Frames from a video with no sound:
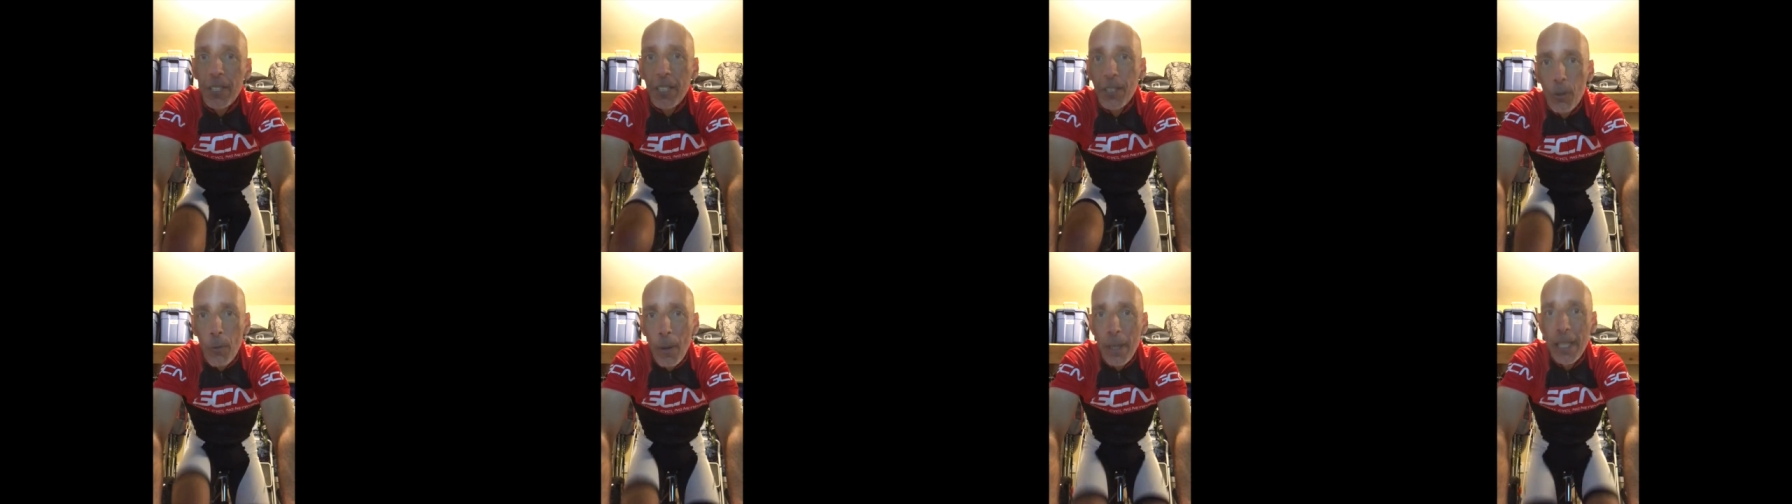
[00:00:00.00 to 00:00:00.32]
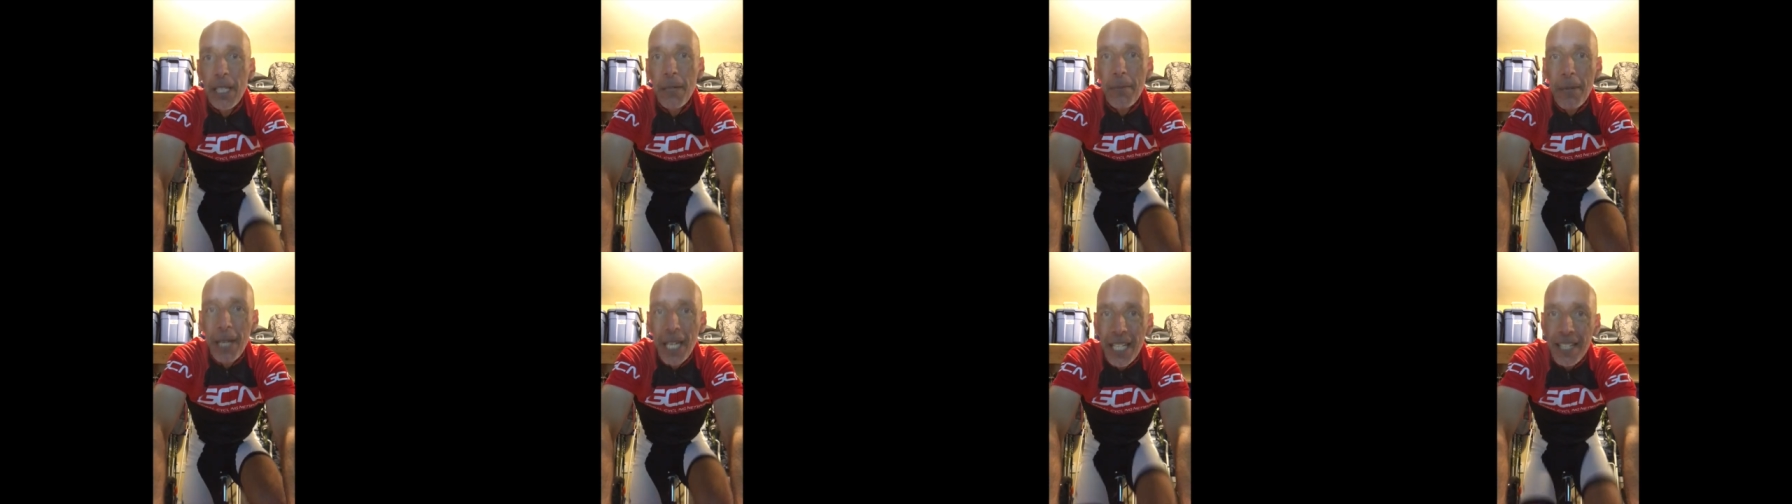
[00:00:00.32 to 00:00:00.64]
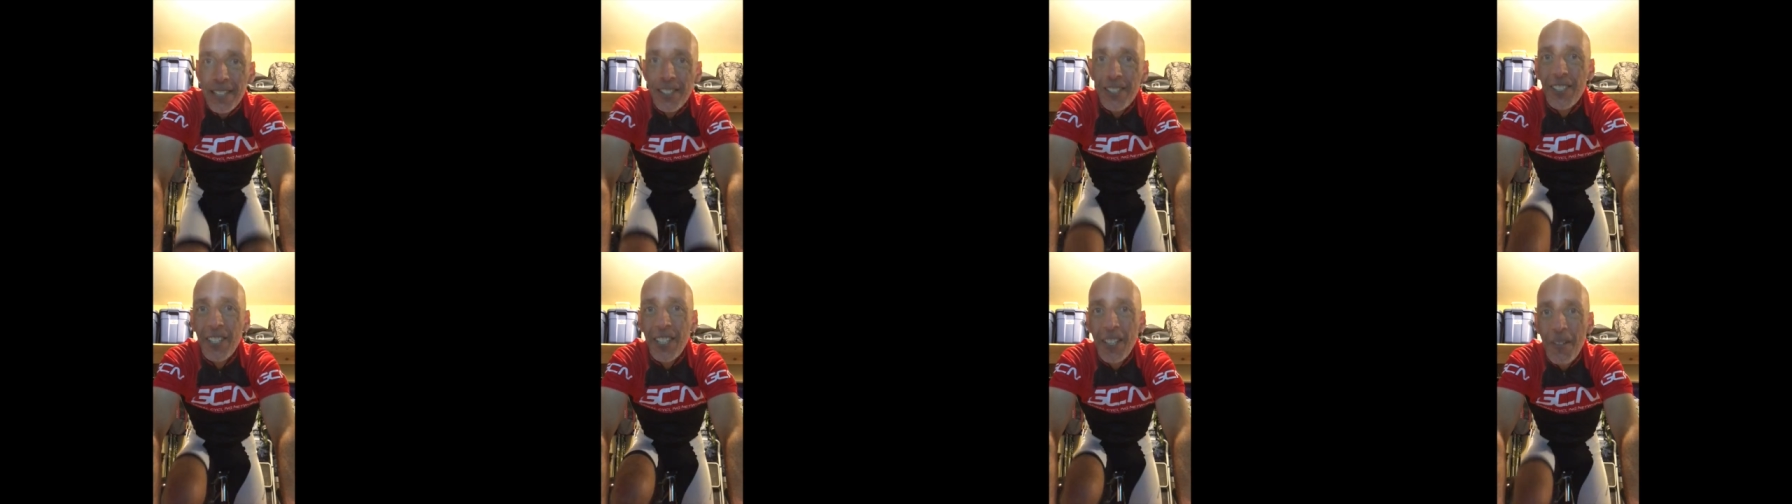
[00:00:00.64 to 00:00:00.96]
20
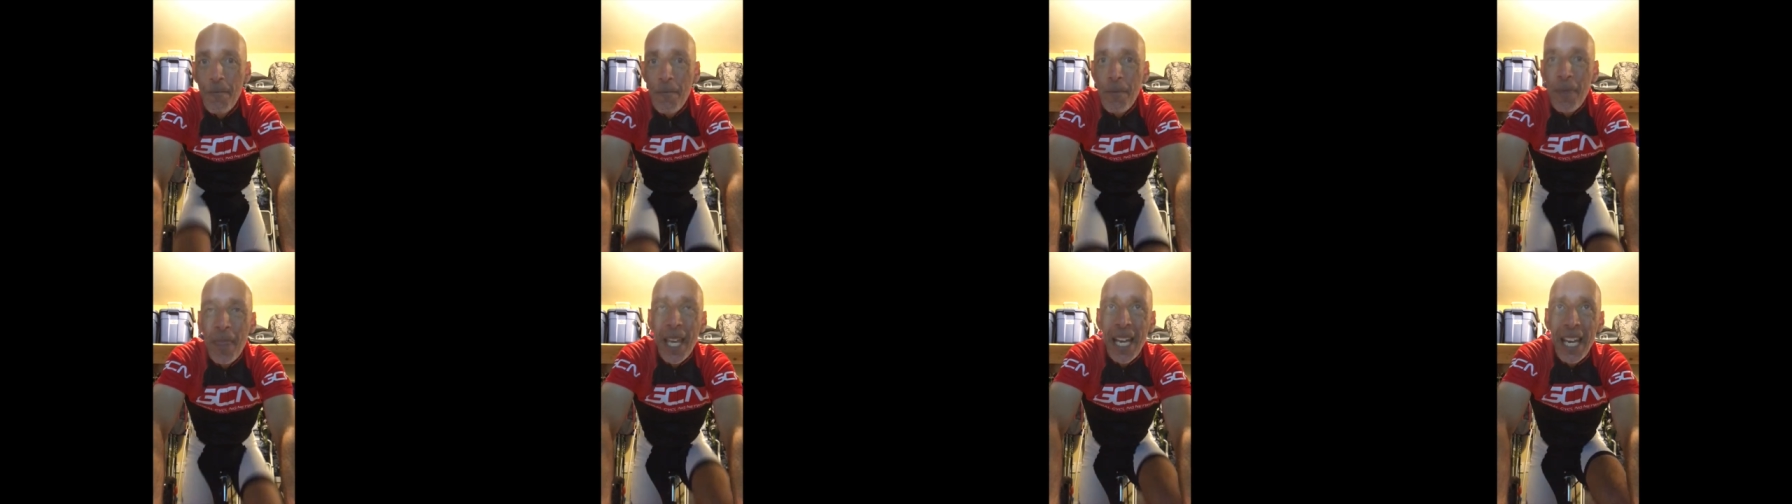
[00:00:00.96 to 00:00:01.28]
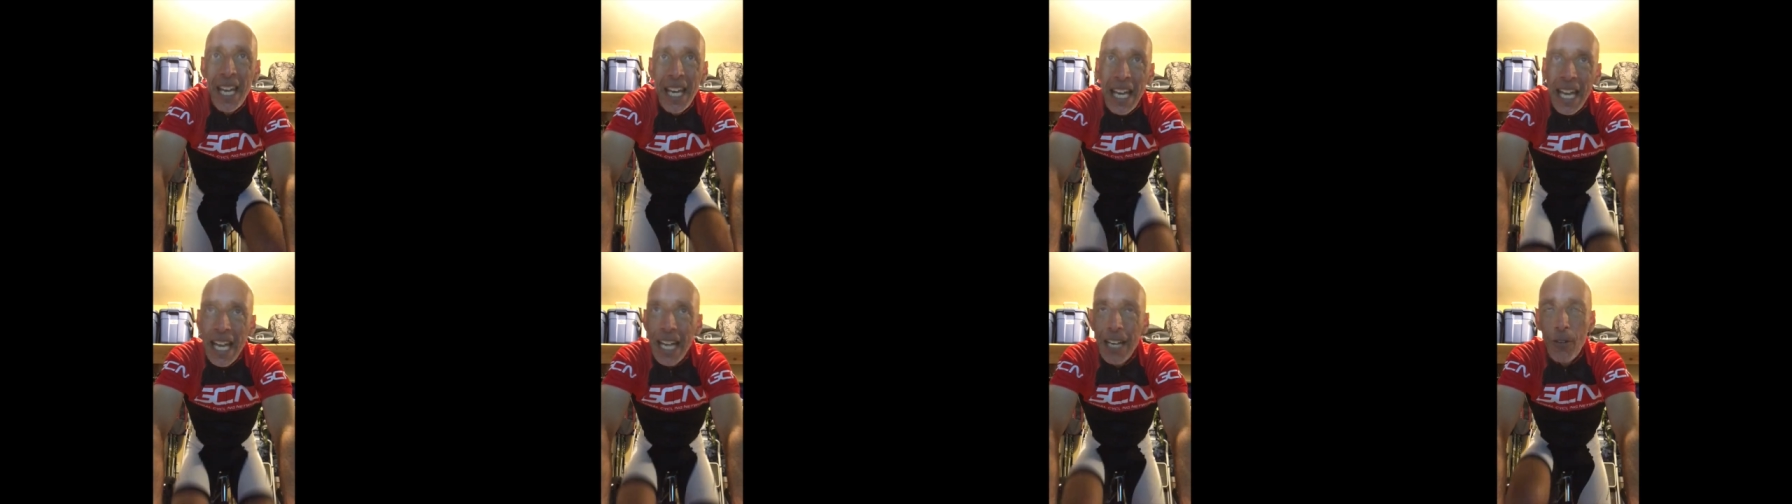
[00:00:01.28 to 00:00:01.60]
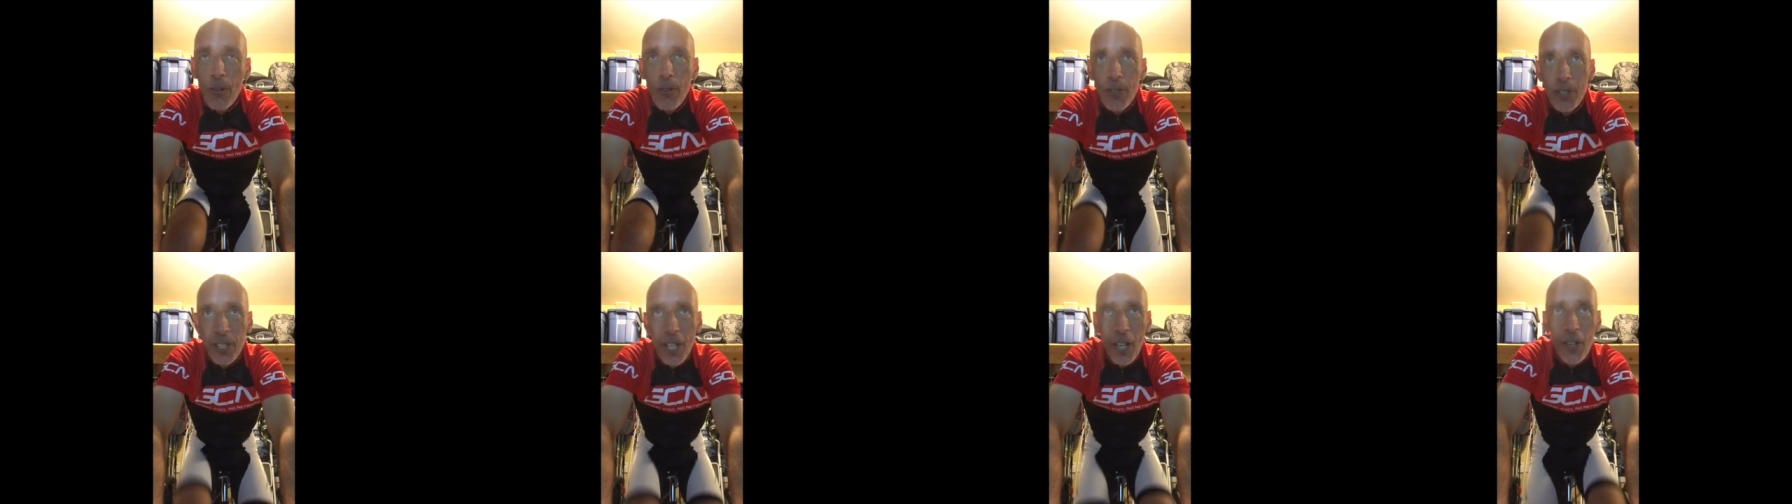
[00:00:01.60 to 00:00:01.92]
minutes, it
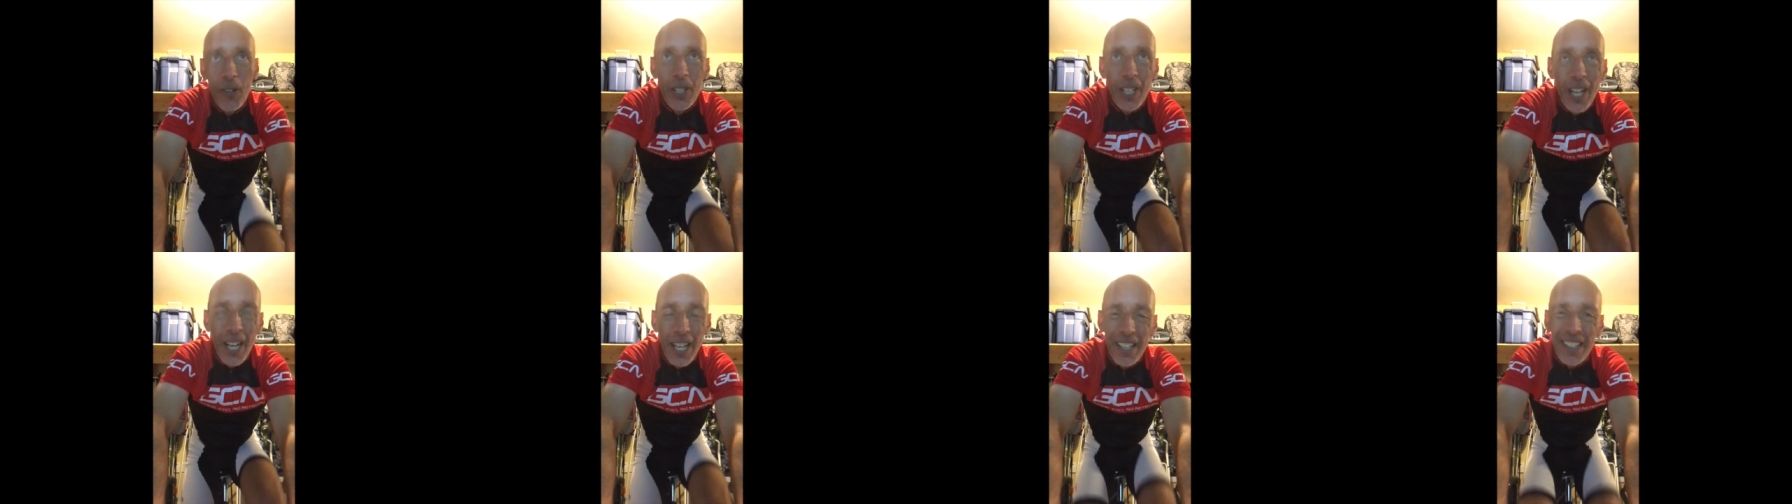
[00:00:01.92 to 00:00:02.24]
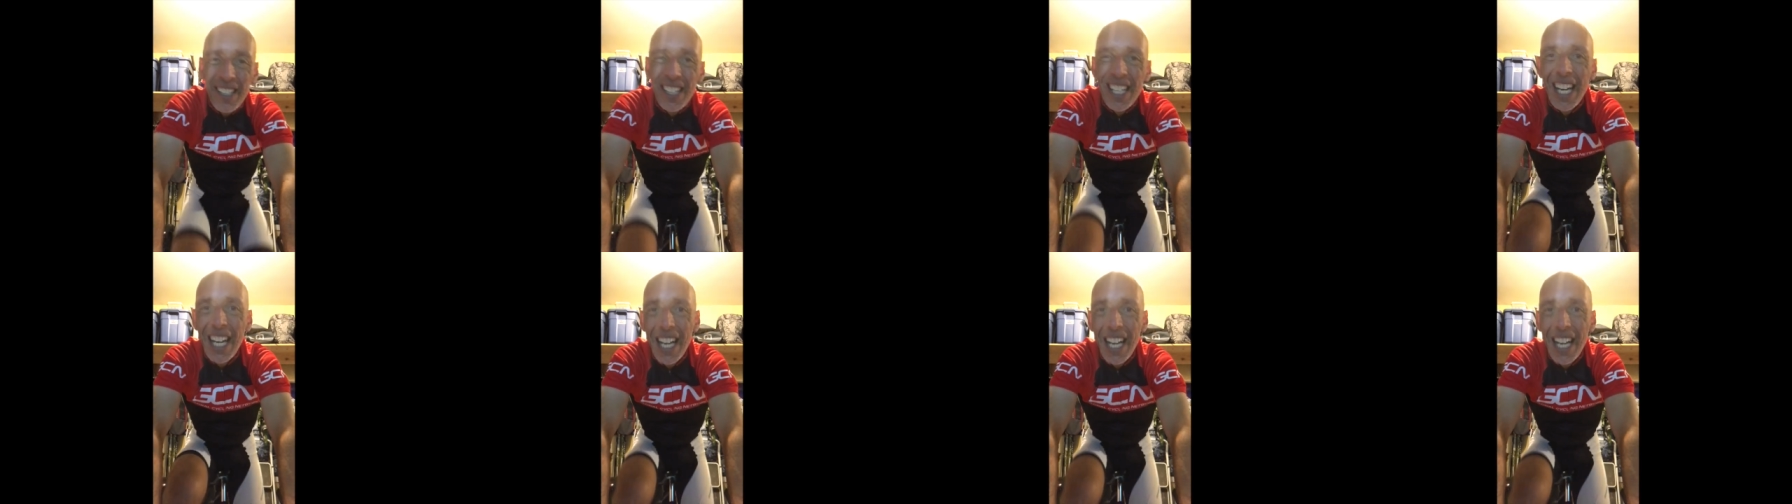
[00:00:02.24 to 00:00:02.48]
also kind of